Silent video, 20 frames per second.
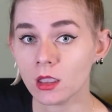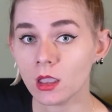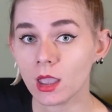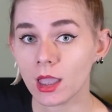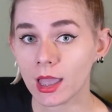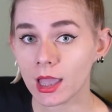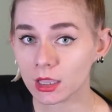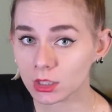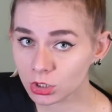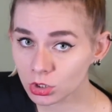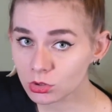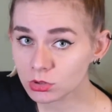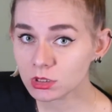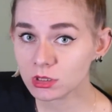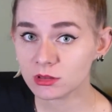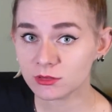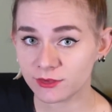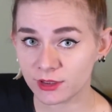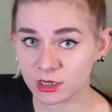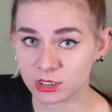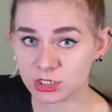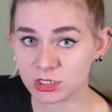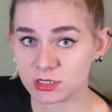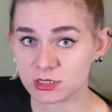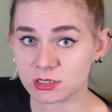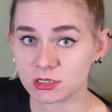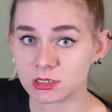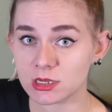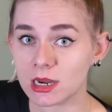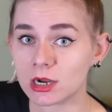Acute
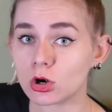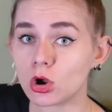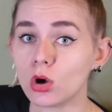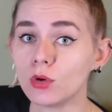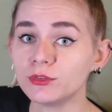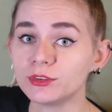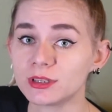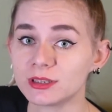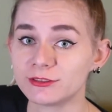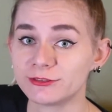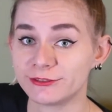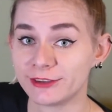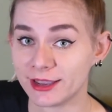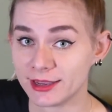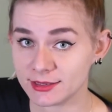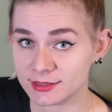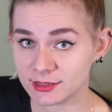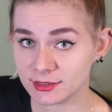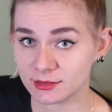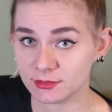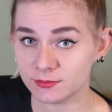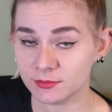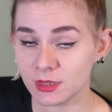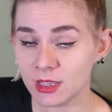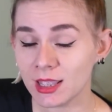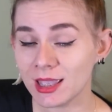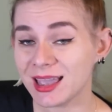infections are often fatal,